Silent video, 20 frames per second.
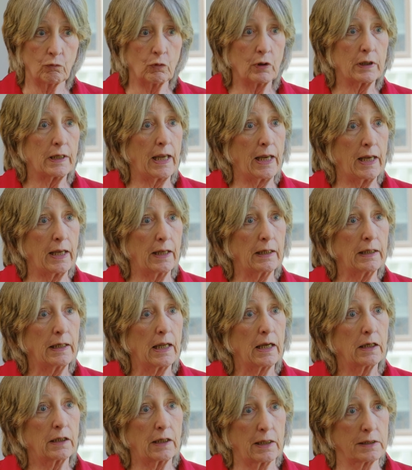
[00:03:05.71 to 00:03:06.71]
would gain
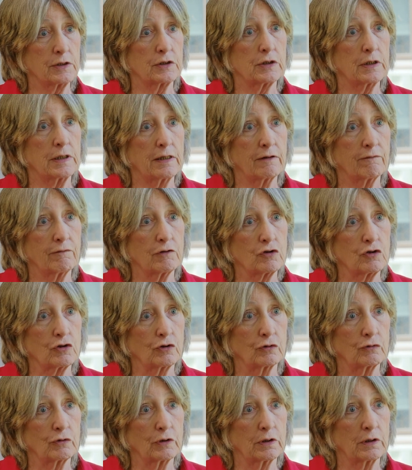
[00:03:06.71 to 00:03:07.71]
custody of the
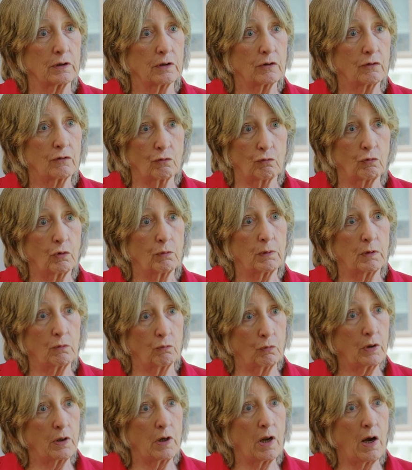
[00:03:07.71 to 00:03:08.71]
children. The woman
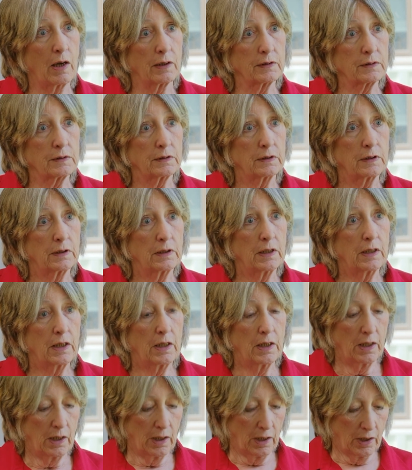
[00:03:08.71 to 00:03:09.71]
would not.
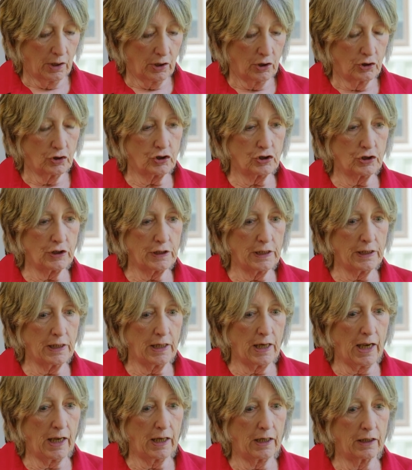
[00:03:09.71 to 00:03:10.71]
She
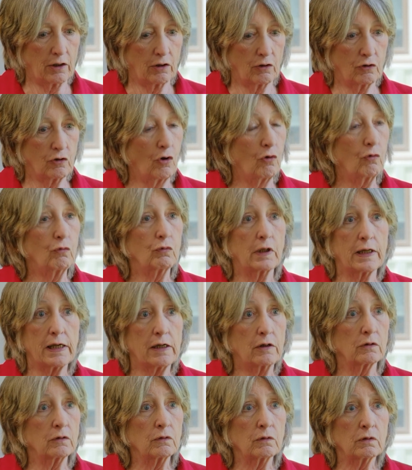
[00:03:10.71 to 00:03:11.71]
had no
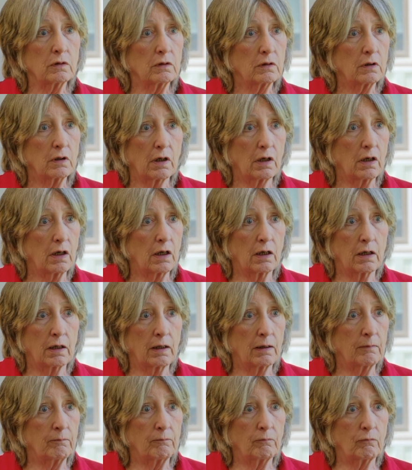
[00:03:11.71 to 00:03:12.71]
legal
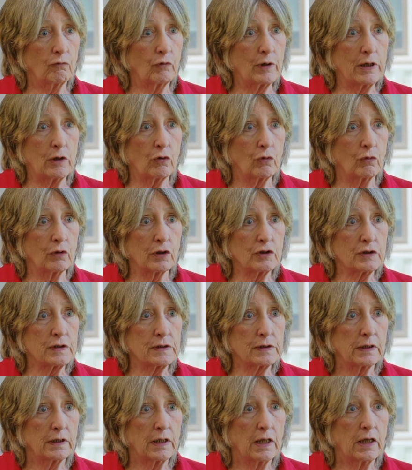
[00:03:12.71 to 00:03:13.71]

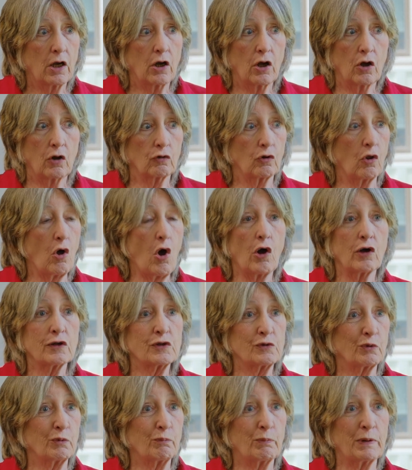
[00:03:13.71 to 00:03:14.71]
recourse.
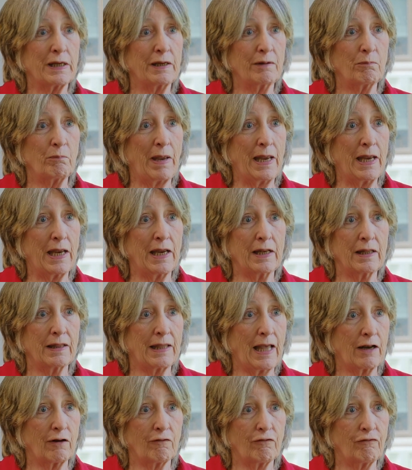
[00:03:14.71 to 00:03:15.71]
Laws were being made
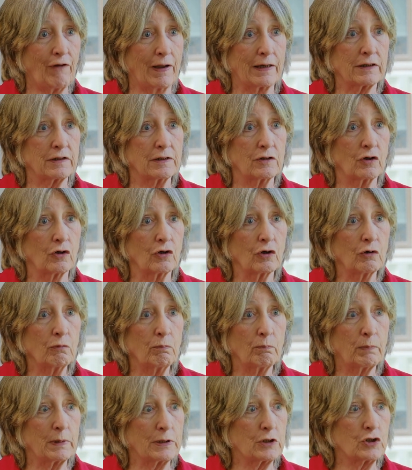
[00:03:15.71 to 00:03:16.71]
that affected her,
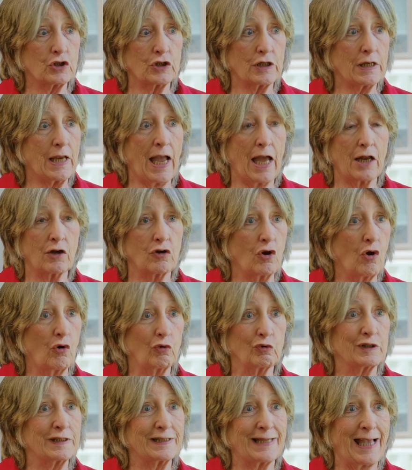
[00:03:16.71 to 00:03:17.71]
but she had
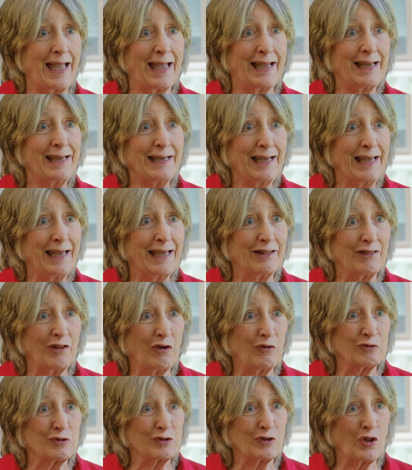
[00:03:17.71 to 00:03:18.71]
no say in
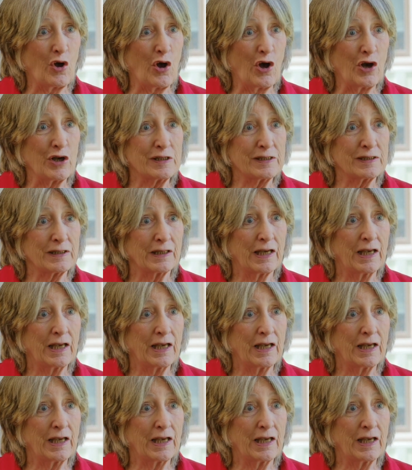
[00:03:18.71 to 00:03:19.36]
those laws.